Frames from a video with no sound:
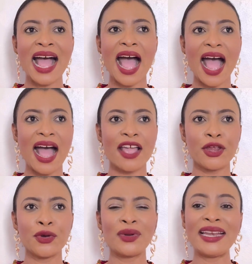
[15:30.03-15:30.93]
are,
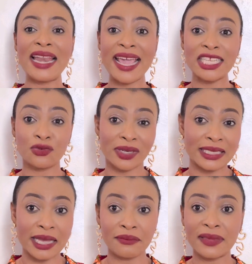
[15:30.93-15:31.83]
laced with
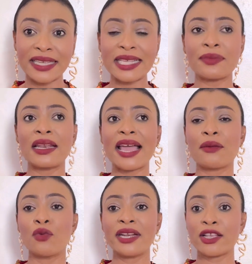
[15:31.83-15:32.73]
something like
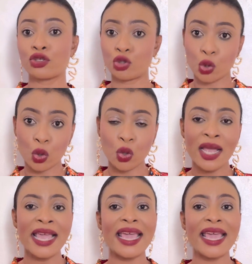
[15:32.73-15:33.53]
Modesto.